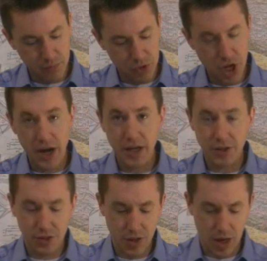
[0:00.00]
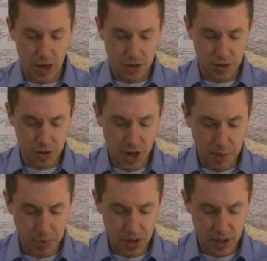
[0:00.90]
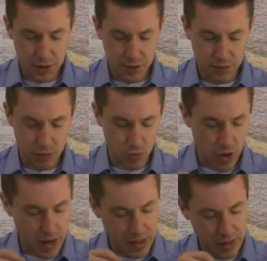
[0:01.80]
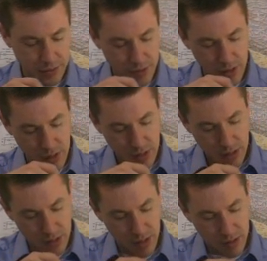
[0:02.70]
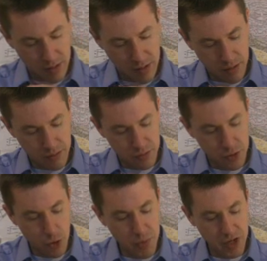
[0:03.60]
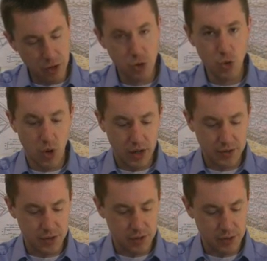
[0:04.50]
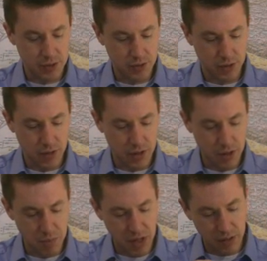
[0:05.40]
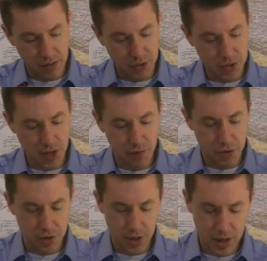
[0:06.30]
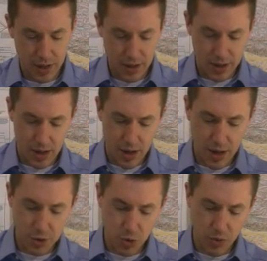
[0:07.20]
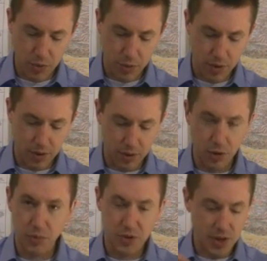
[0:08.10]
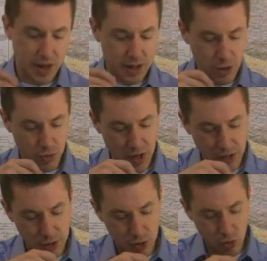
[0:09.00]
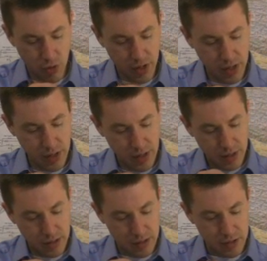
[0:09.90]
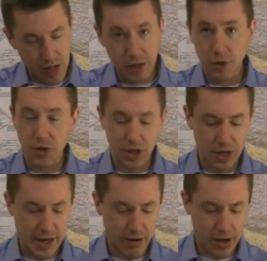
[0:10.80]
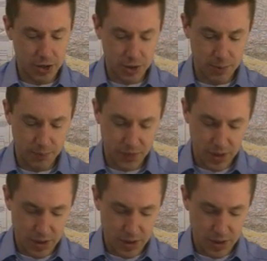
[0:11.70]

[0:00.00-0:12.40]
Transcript: Chinese and Japanese varieties. So many nuances that can be discovered. Each one with a little slightly unique story, a slightly unique character.